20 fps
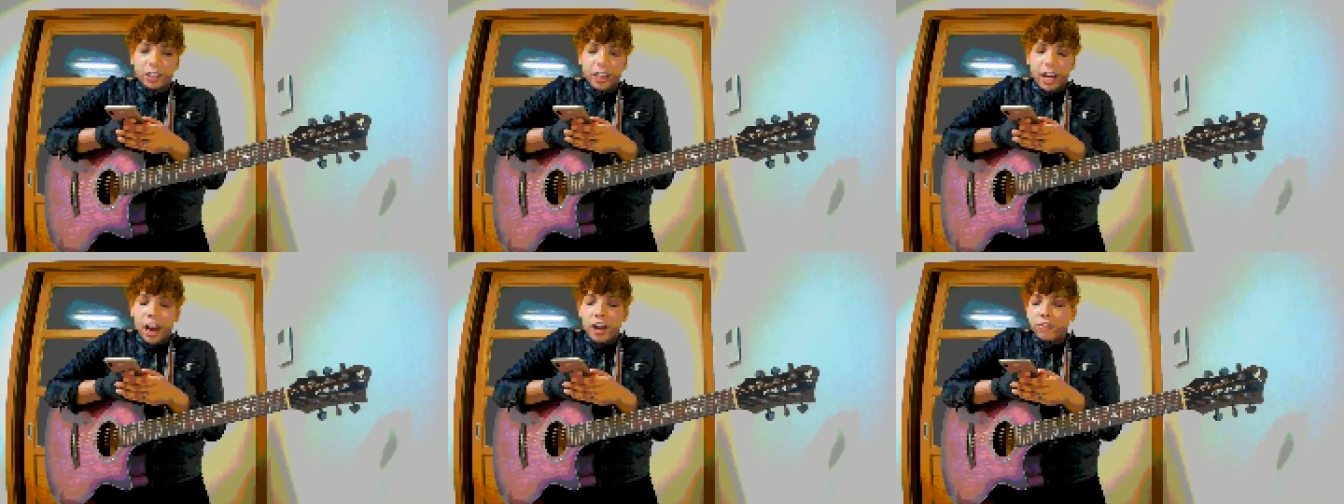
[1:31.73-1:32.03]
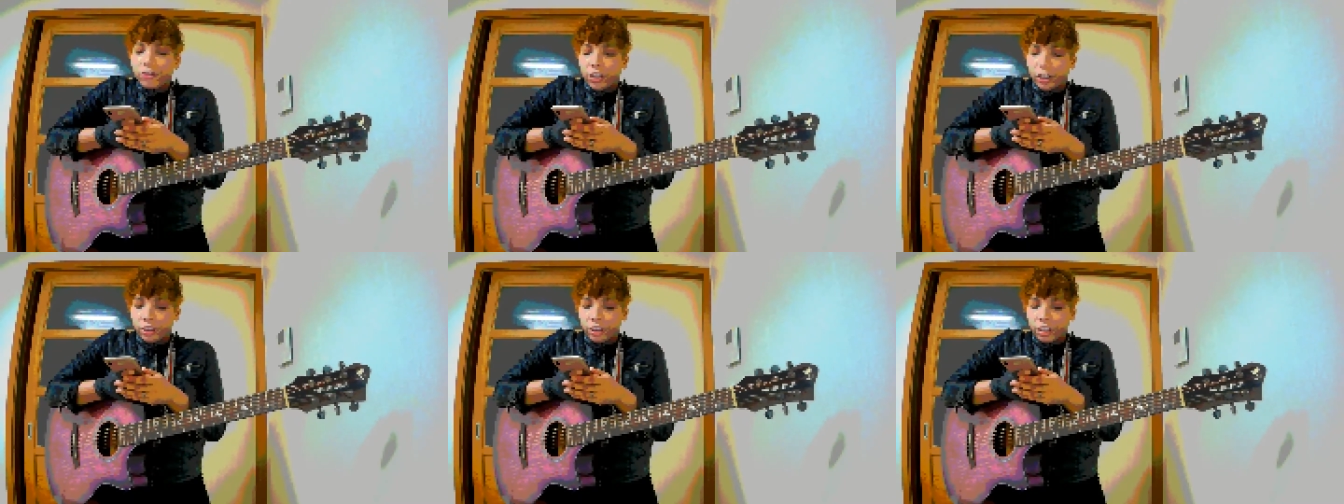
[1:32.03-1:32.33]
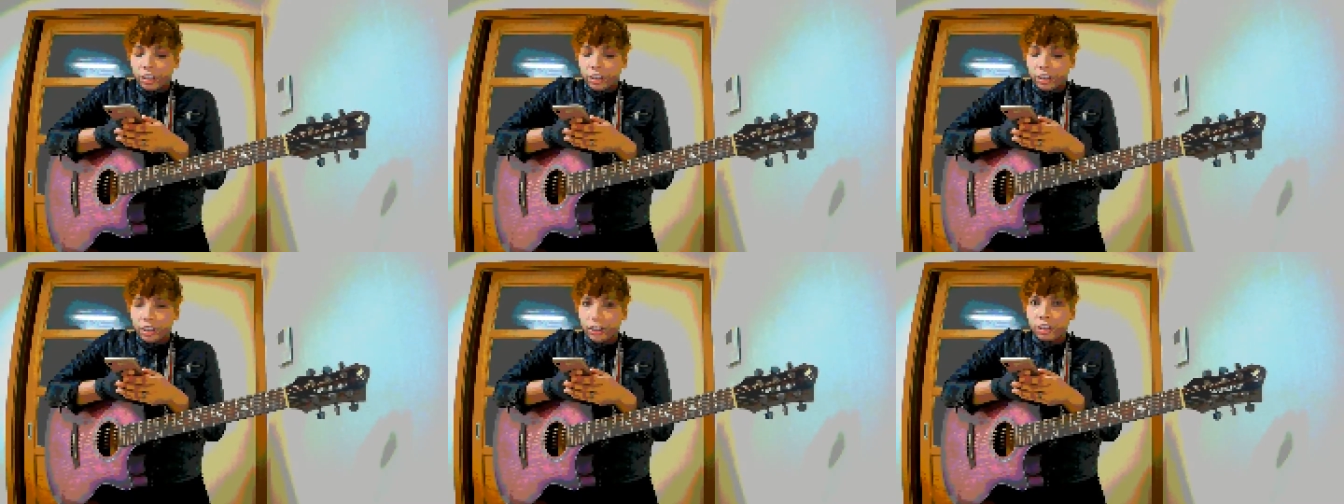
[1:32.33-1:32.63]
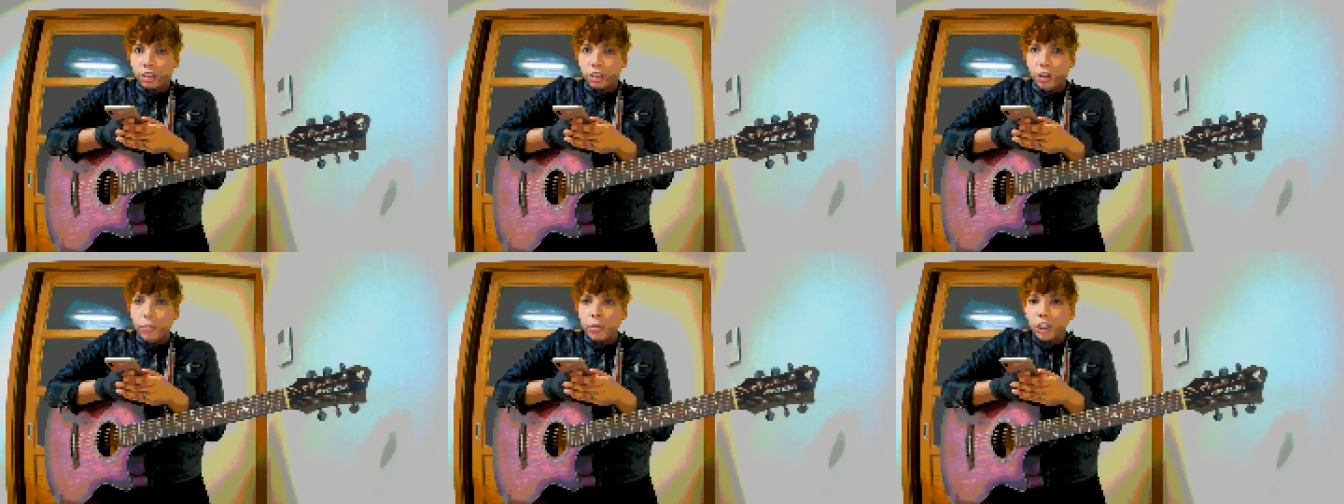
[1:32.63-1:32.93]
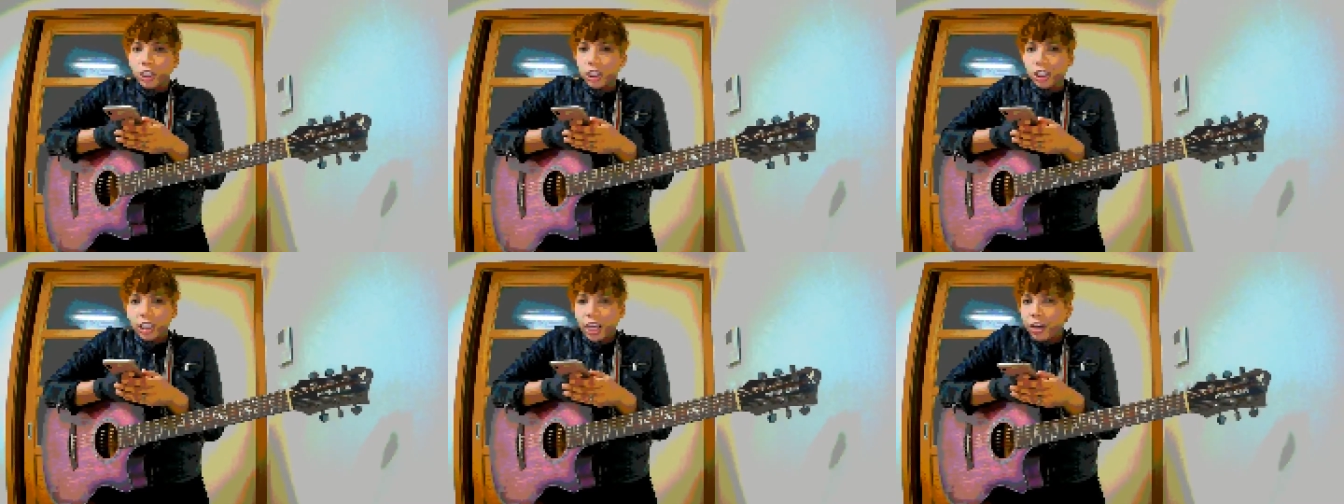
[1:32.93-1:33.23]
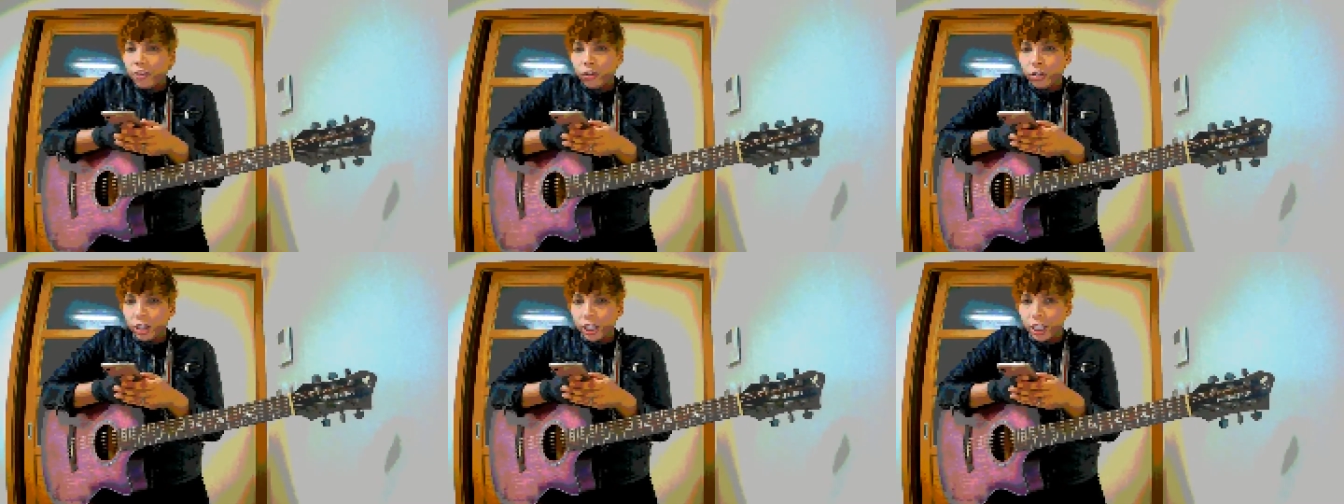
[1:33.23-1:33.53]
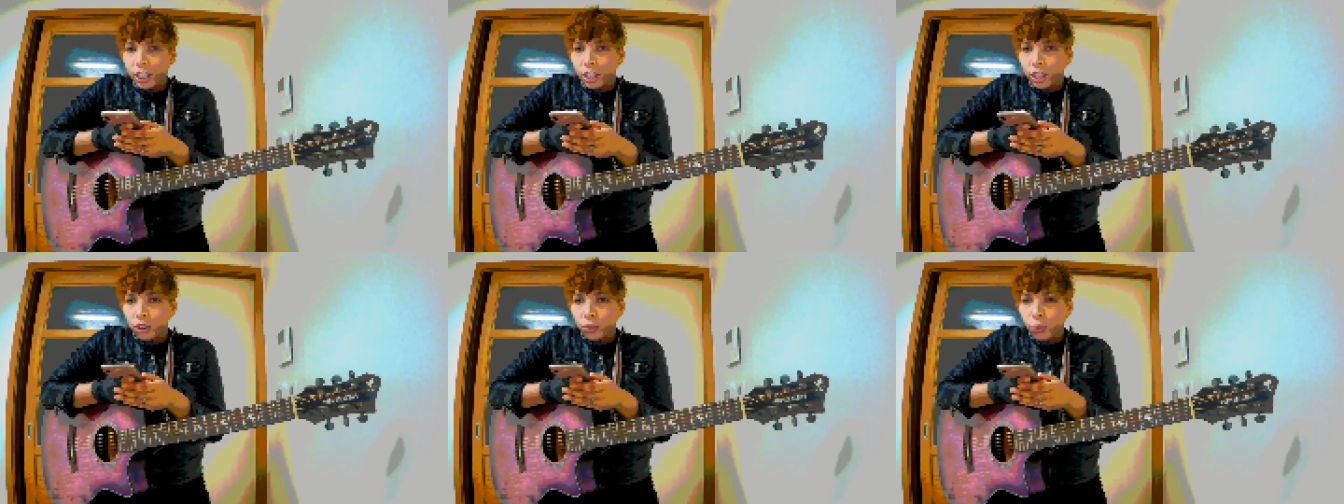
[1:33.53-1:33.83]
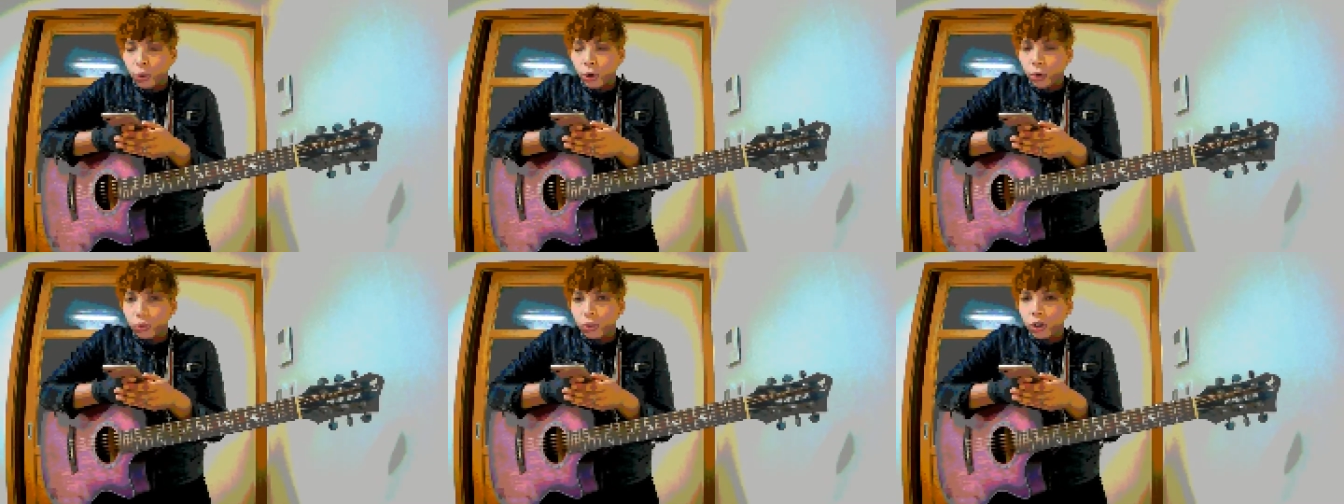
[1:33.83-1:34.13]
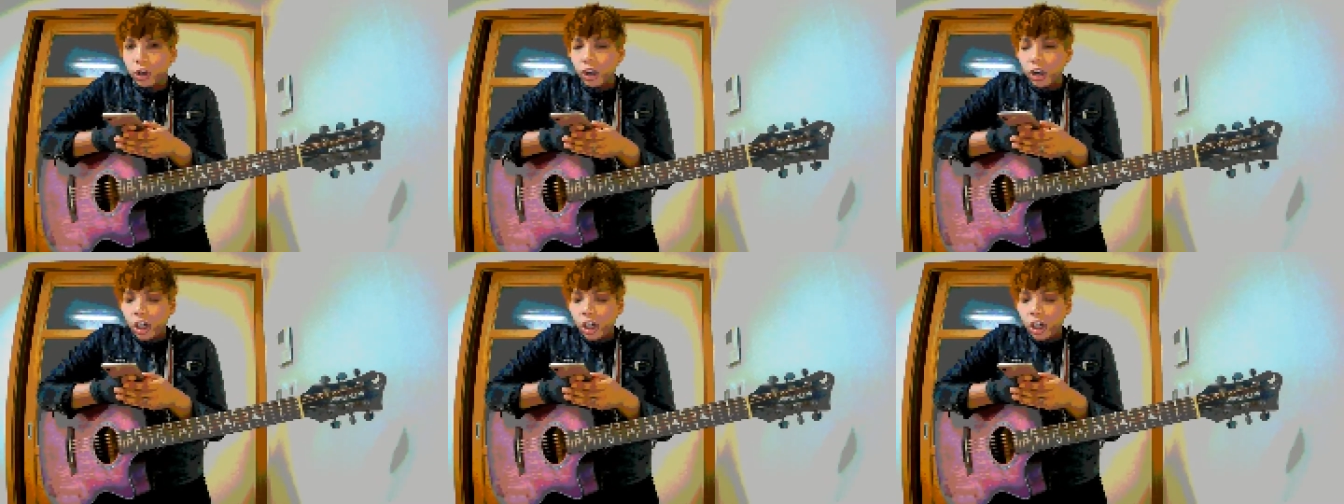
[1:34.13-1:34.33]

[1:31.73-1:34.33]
ever. There, there's so much slavery in this world.